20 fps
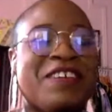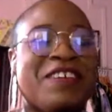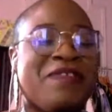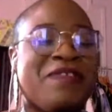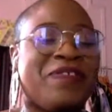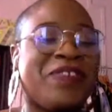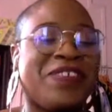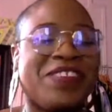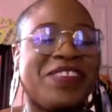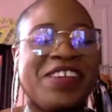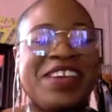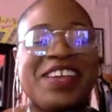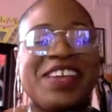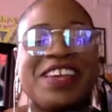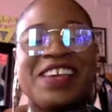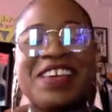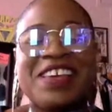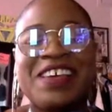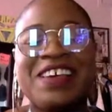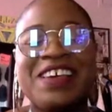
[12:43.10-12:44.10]
I feel
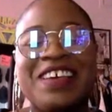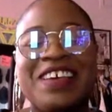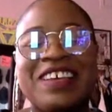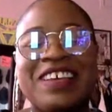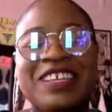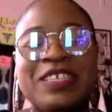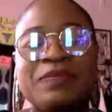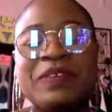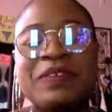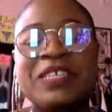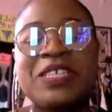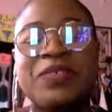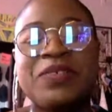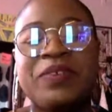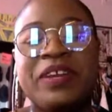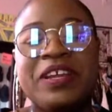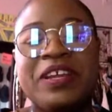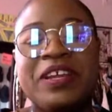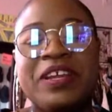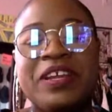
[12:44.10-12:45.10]
like, especially
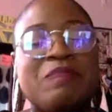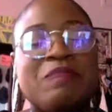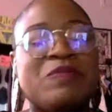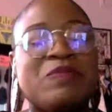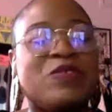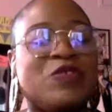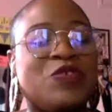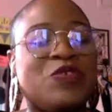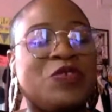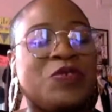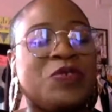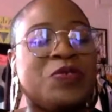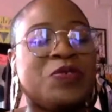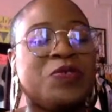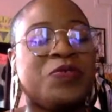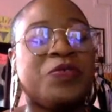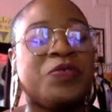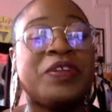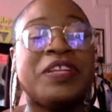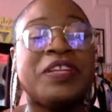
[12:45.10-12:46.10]
when it comes to
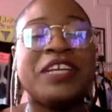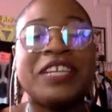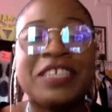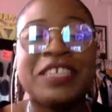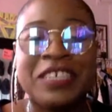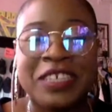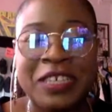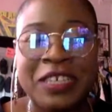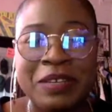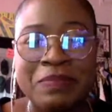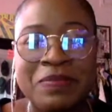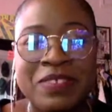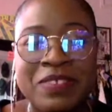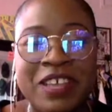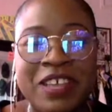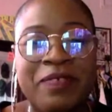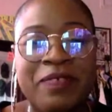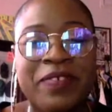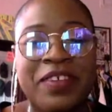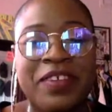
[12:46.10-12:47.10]
relationships,
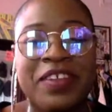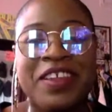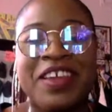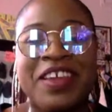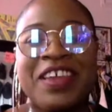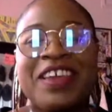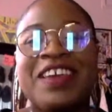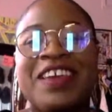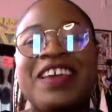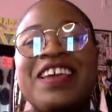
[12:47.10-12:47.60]
I feel like